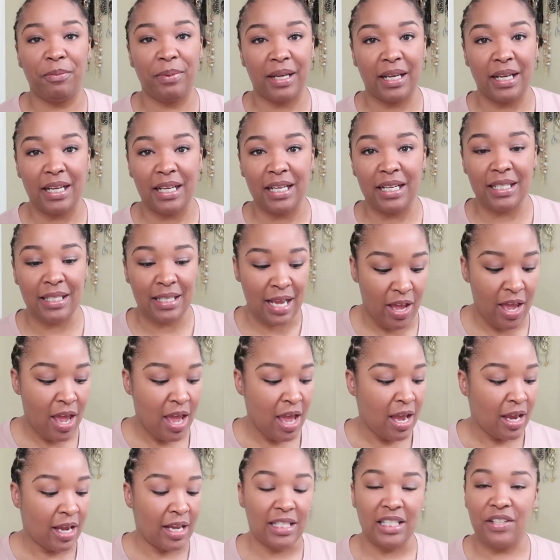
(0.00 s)
because
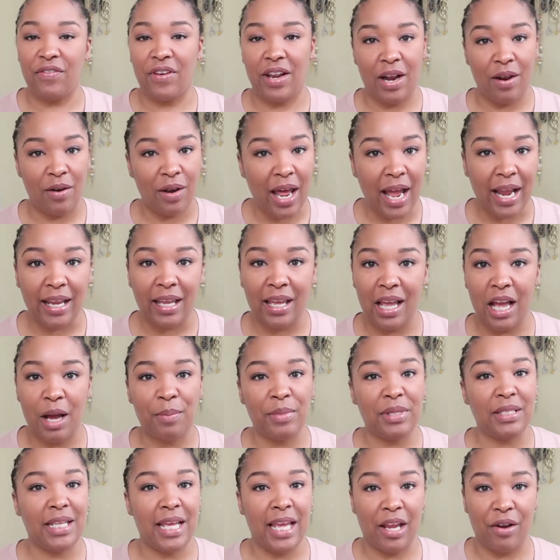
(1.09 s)
if I don't like it, I'm
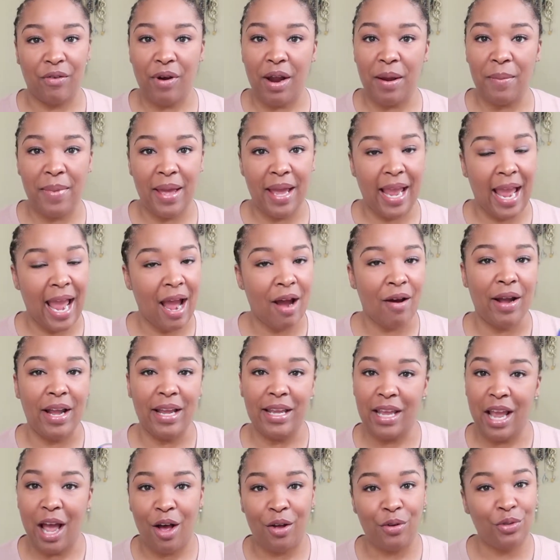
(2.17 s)
gonna take it right back out.
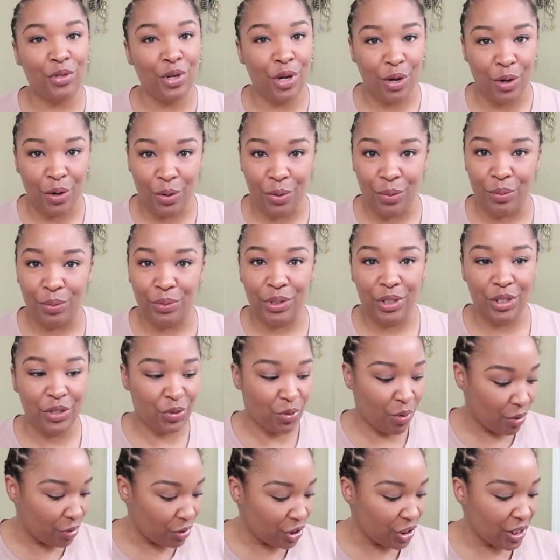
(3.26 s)
And y'all know these
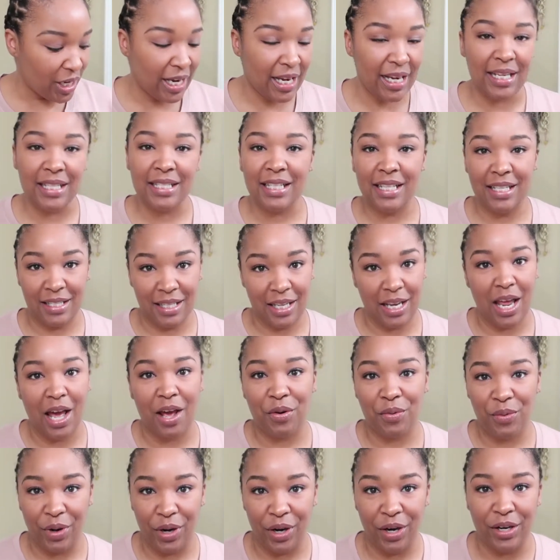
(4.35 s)
crochets is a lot
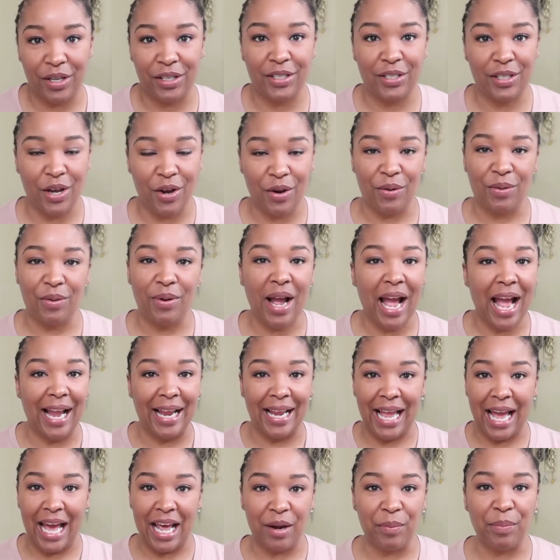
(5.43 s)
of work, so I
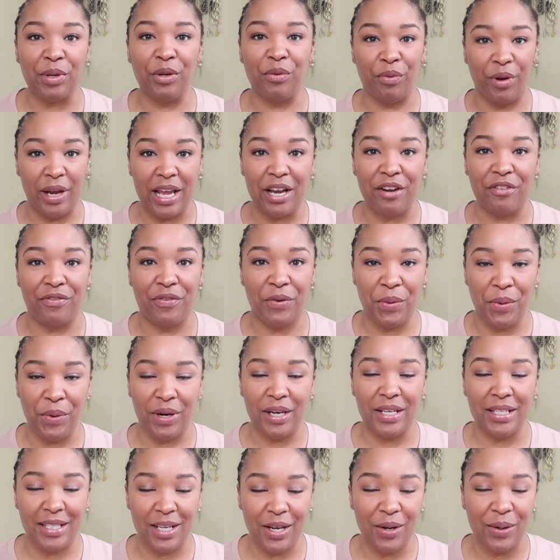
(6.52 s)
gotta be ready for
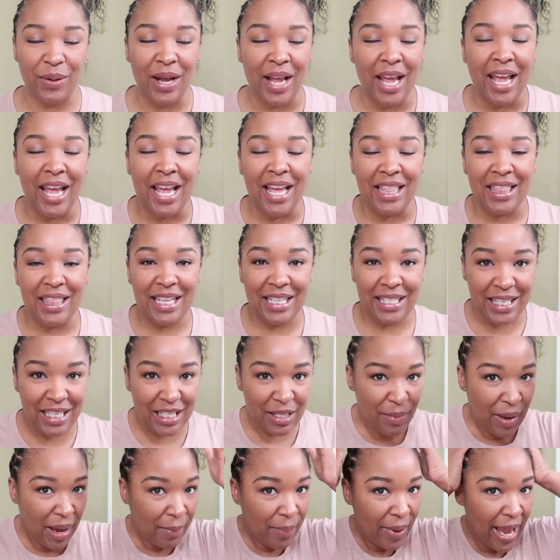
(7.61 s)
it. So this is
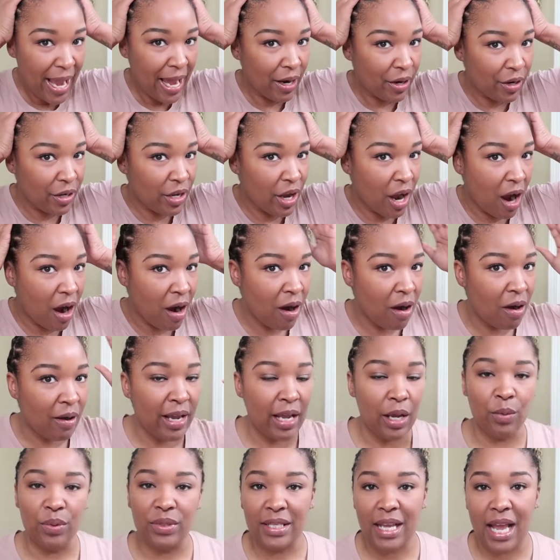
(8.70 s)
my pattern, y'all.
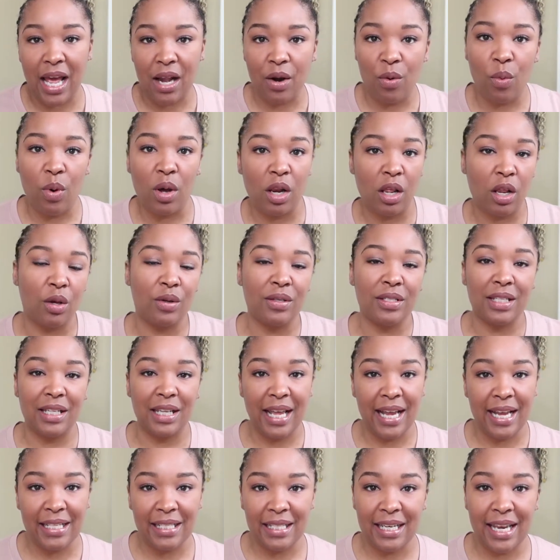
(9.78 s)
It was kind of one of those
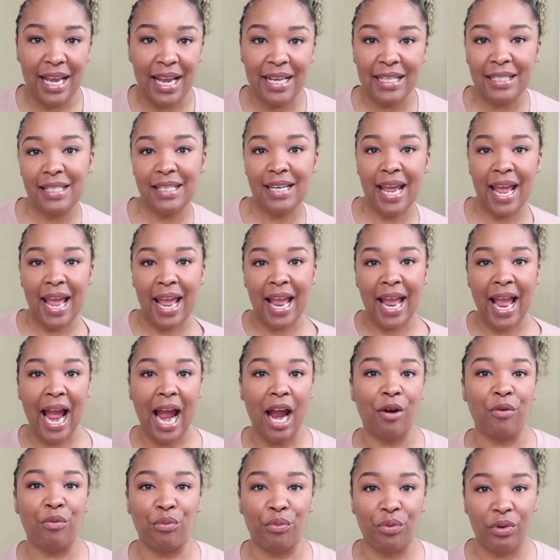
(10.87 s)
lazy days today.
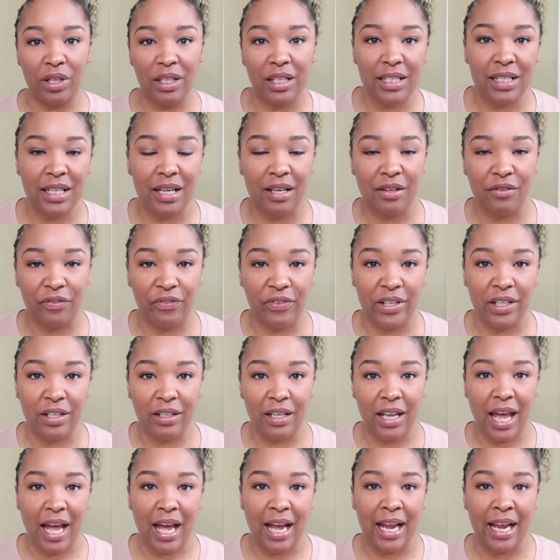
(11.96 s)
I really didn't feel
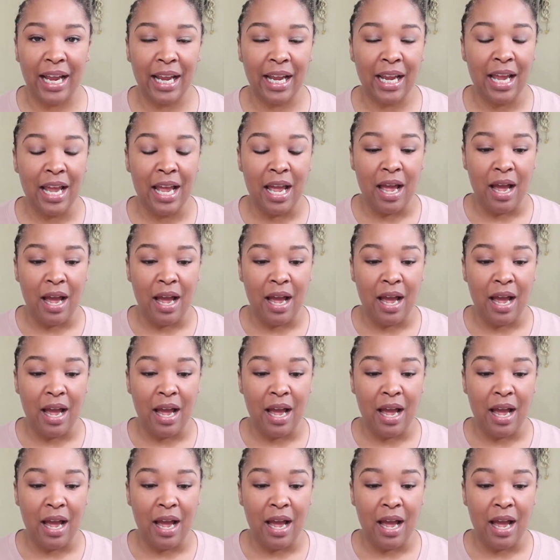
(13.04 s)
like